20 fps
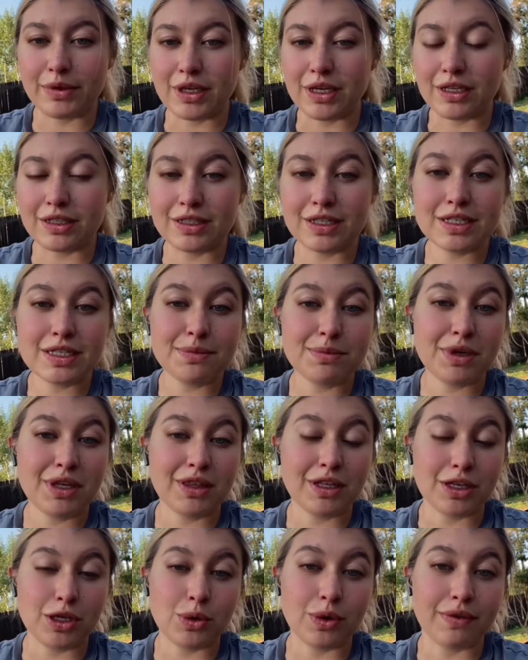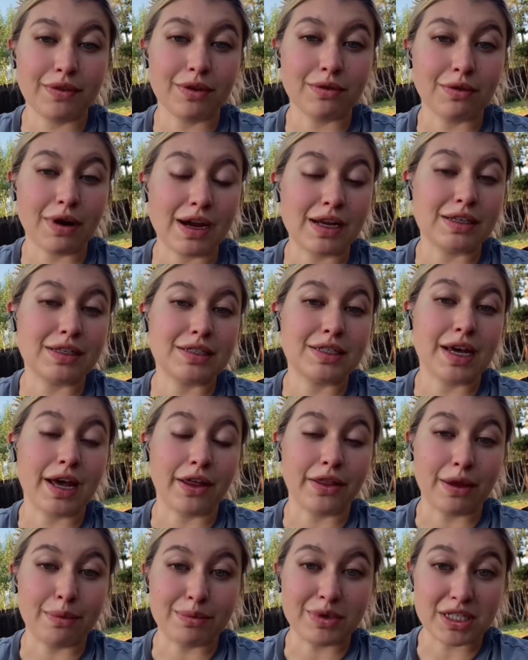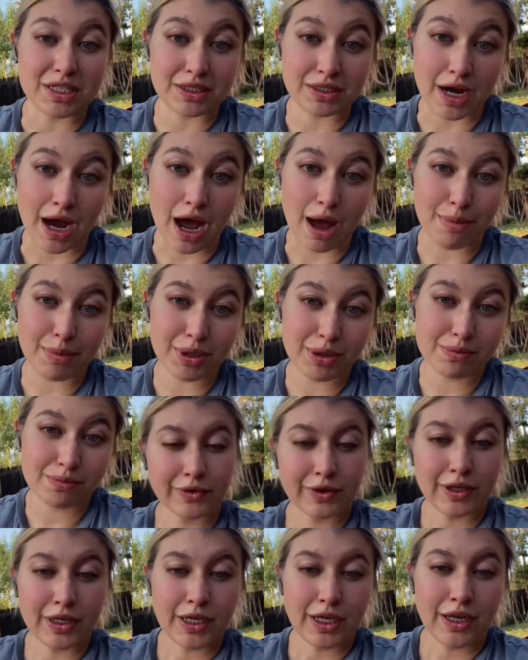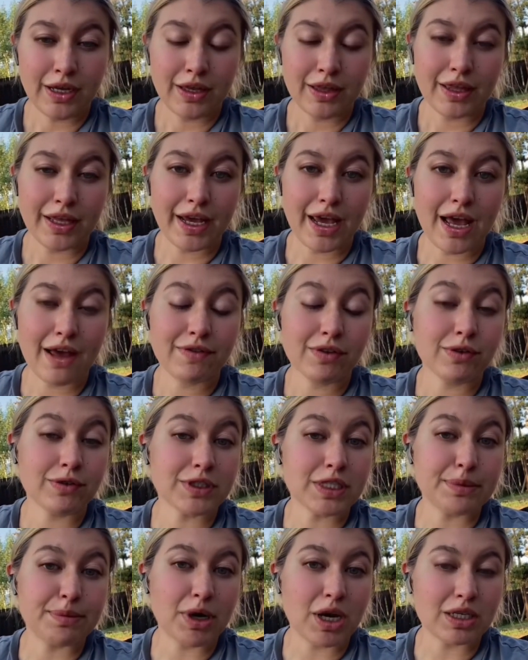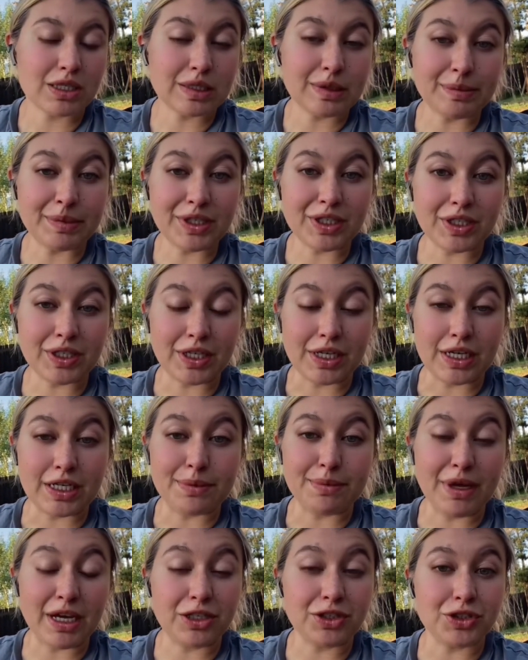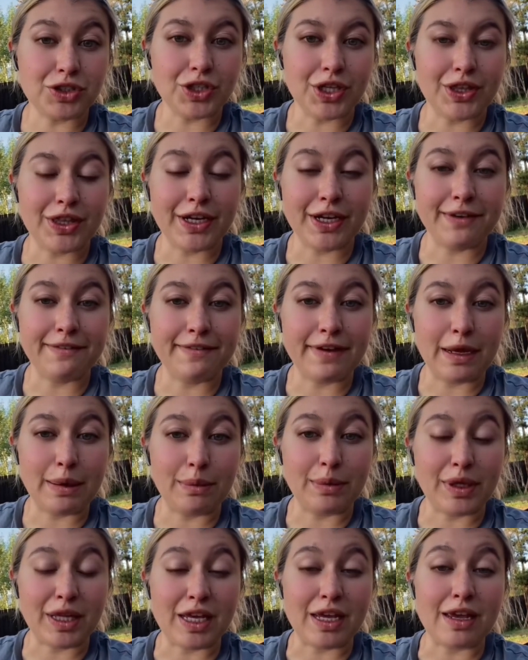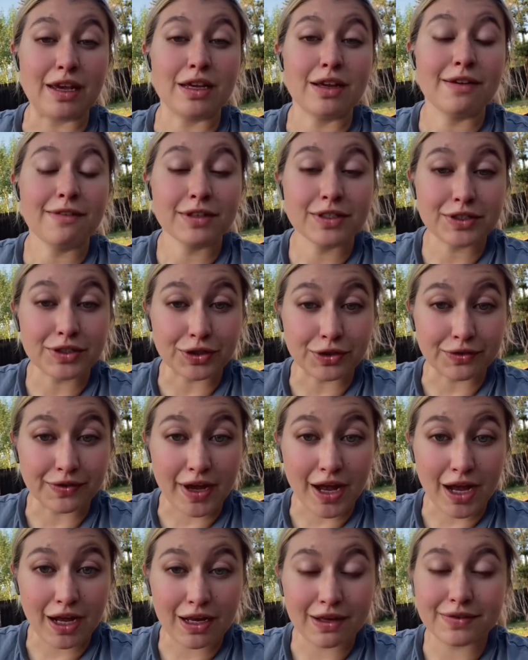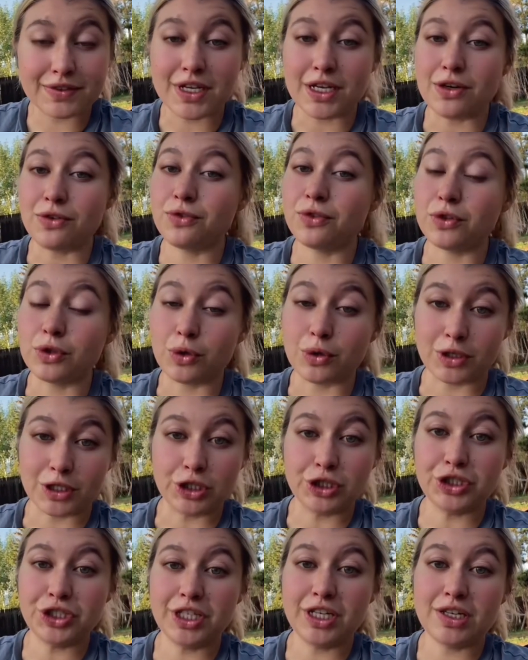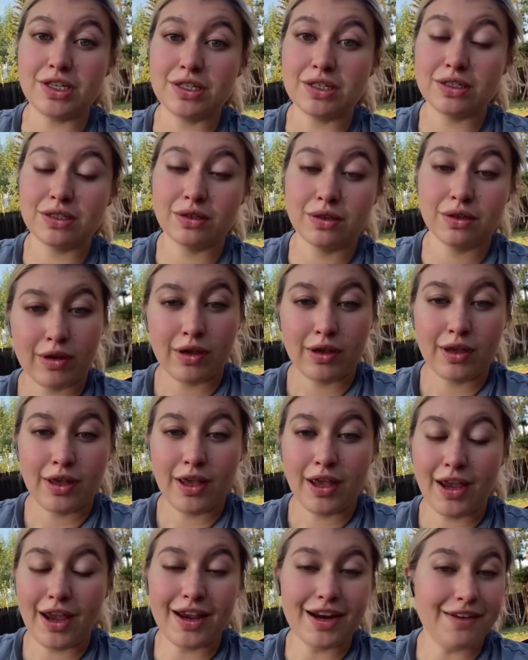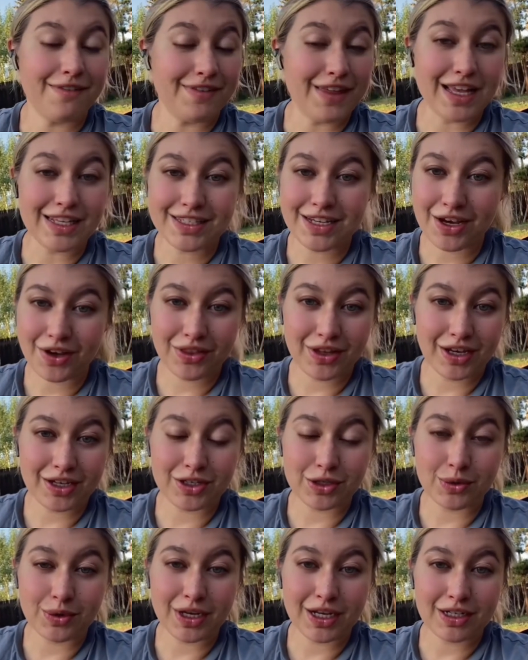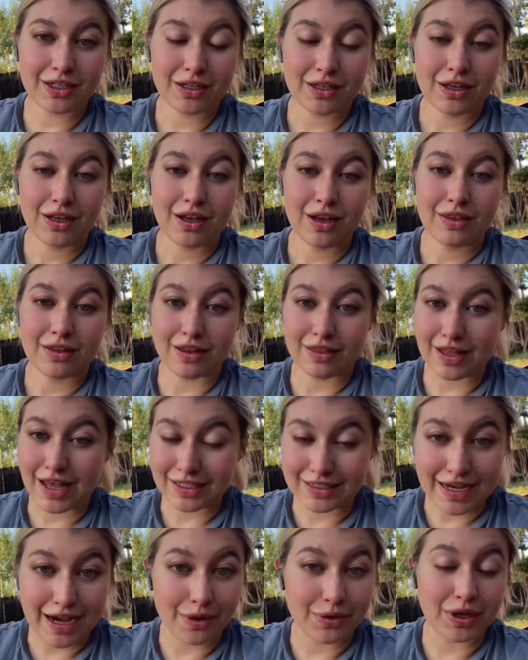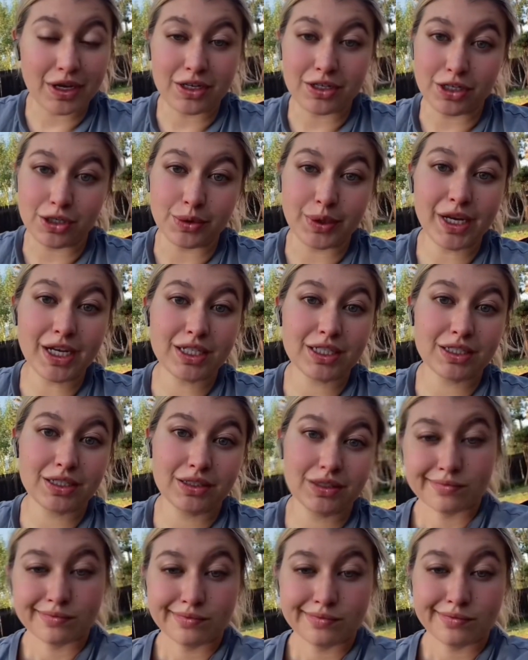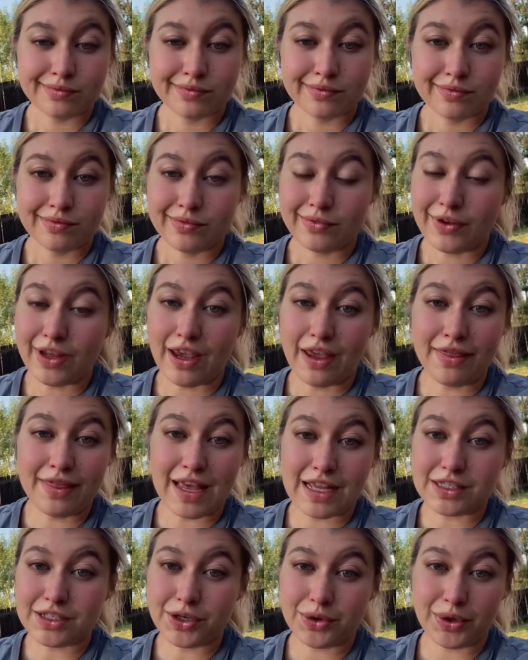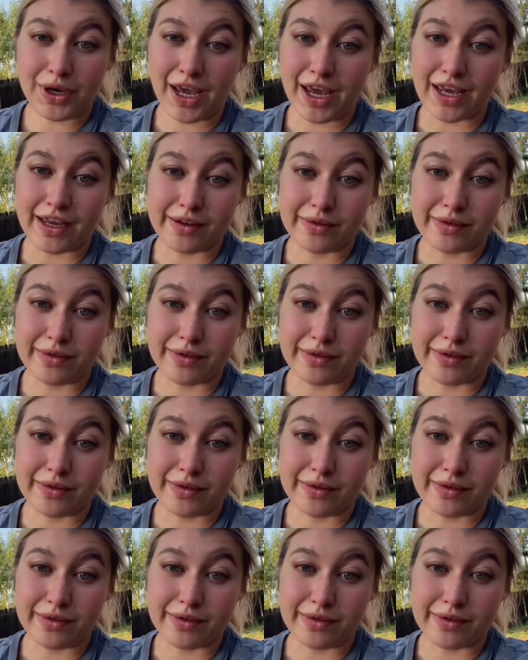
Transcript: doesn't mean that you have the right to tell them to stop. They have a responsibility to make sure that their family survives and flourishes. And if that's how they do it, then that's how they do it. And that's okay.